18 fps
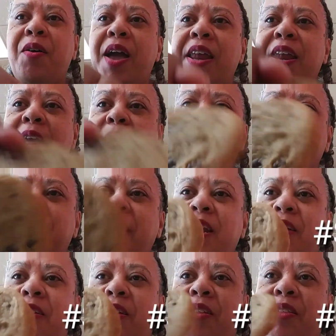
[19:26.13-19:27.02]
And I'll be
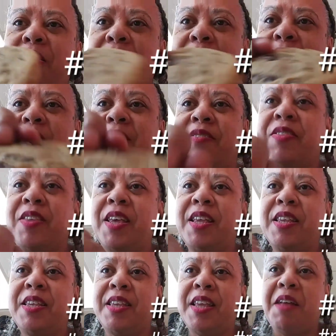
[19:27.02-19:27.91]
eating the rest of this.